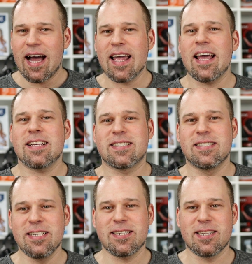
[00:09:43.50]
I guess
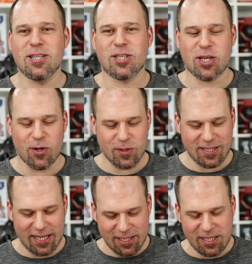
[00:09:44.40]
this still
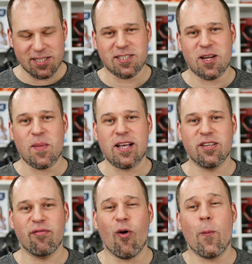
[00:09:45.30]
shows that this is an
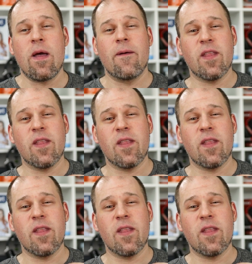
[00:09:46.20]
amazing phone.